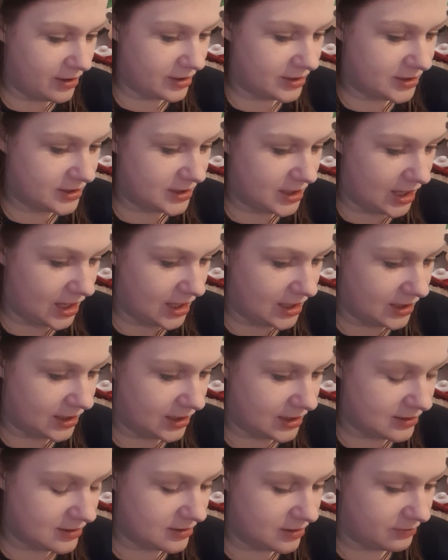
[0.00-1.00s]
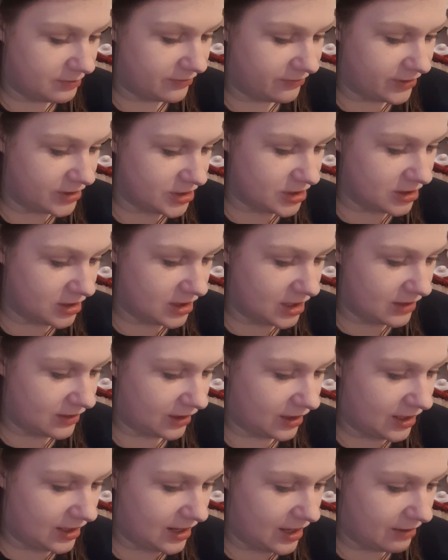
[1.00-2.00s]
Day needs supervision. In the
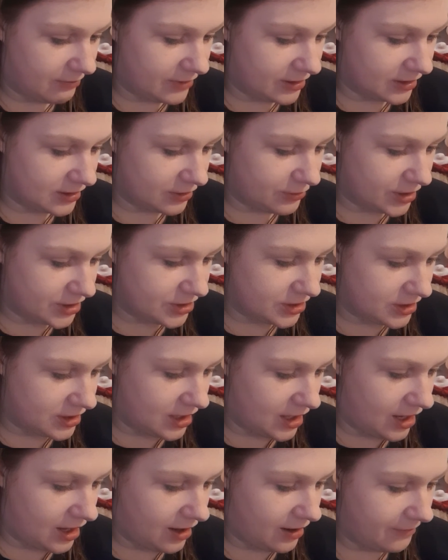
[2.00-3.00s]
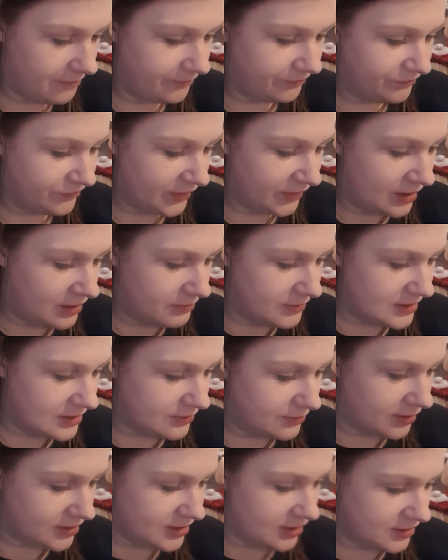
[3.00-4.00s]
claimant questionnaire,
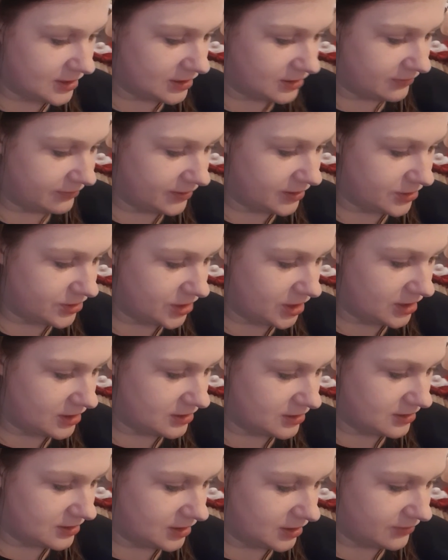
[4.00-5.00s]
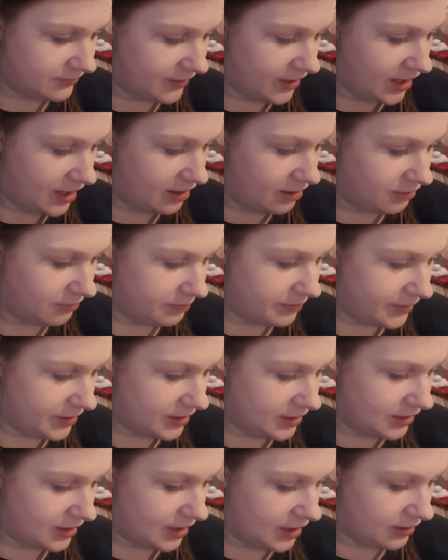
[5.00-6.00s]
Mrs. Watts identifies Jaden's need for help
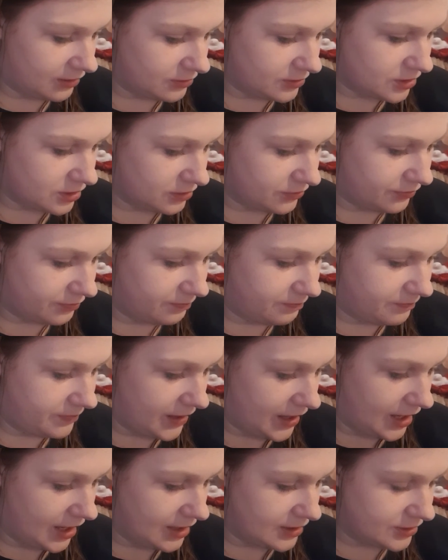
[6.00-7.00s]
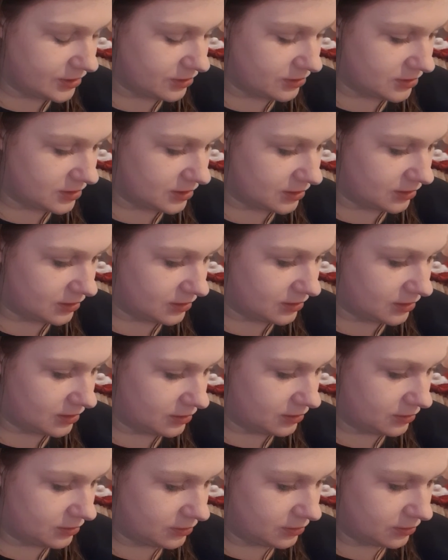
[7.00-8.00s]
in and out of bed, using
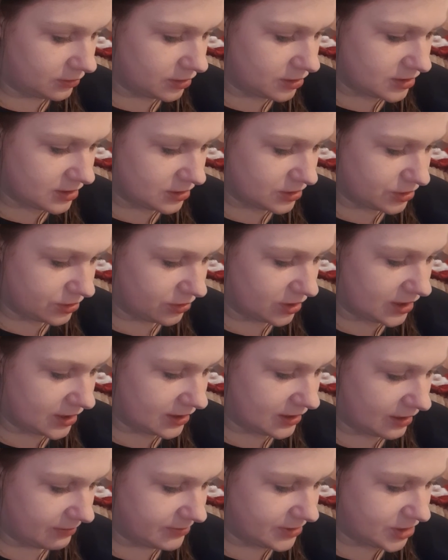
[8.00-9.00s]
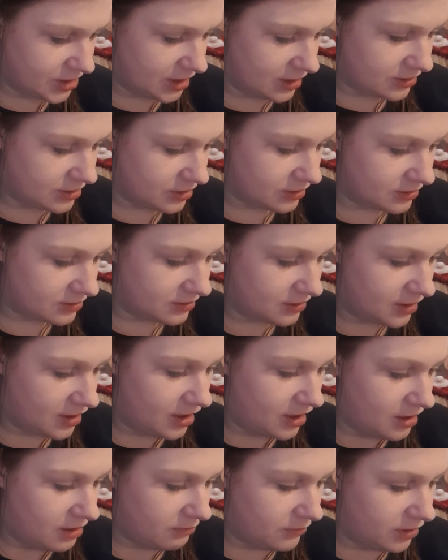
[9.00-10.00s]
the toilet, nappy changes,
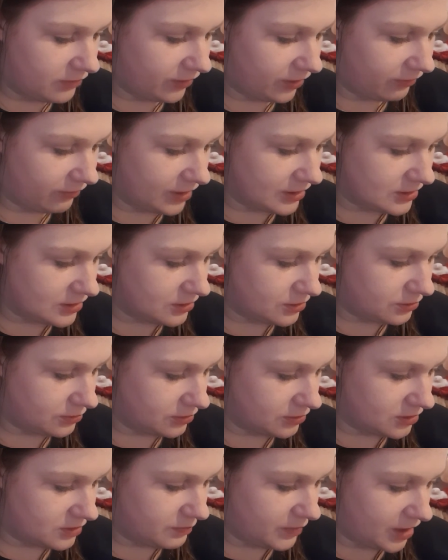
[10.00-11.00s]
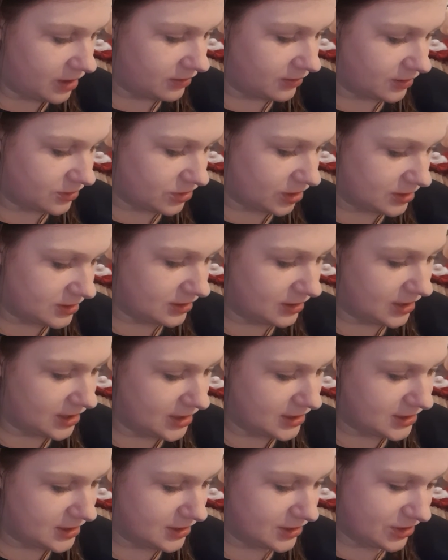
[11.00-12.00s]
moving around indoors, bathing, dressing,
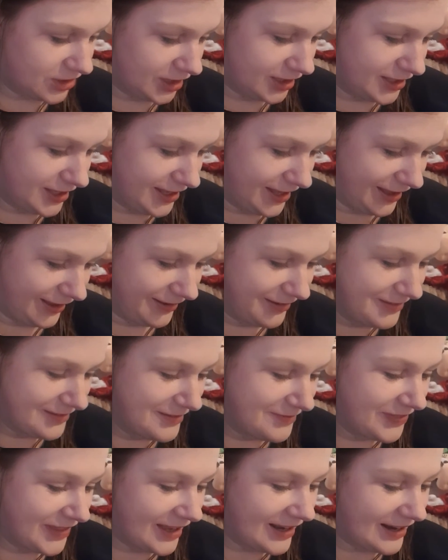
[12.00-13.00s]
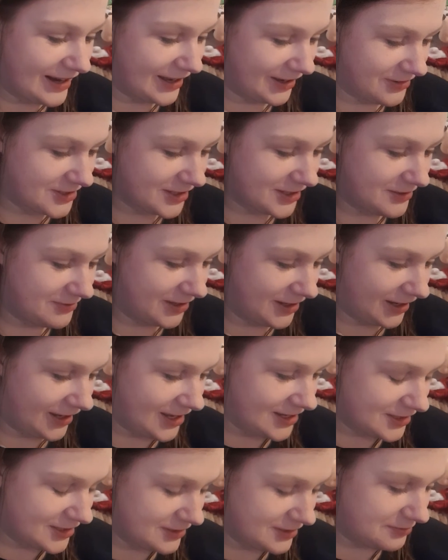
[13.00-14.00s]
eating, drinking, language
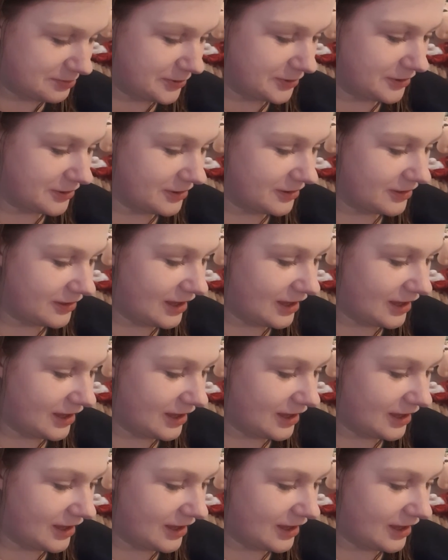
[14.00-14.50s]
communication support.